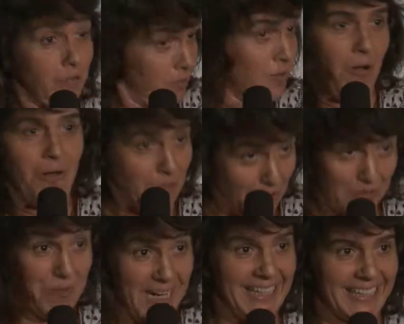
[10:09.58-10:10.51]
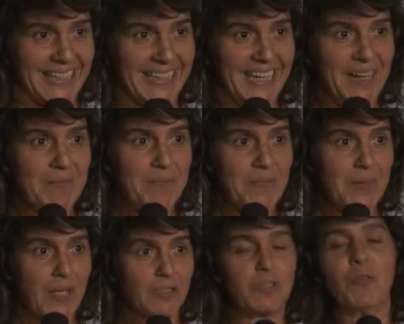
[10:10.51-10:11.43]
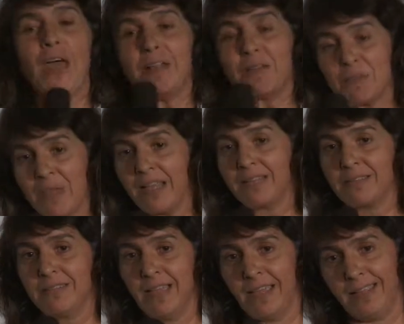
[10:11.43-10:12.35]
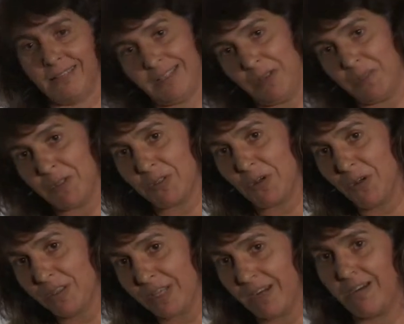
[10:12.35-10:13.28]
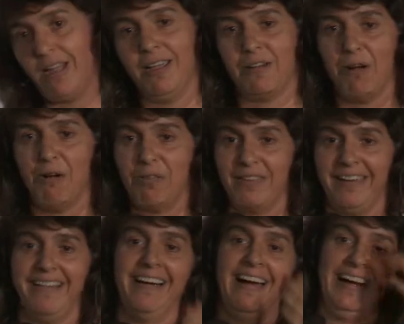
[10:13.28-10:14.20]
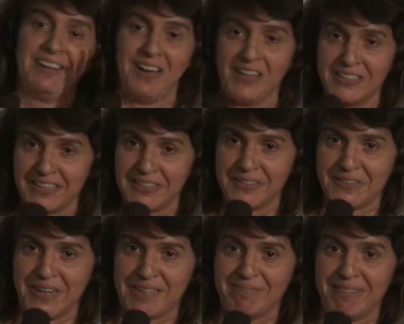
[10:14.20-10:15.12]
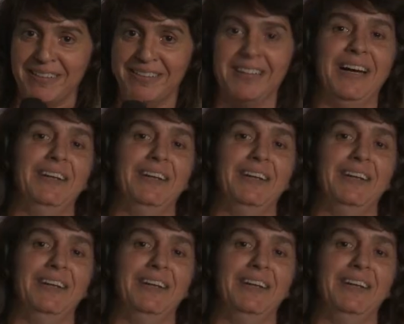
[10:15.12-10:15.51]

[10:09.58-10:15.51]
No, really. So then they tell me to go there. I go there. I contact the grandmother.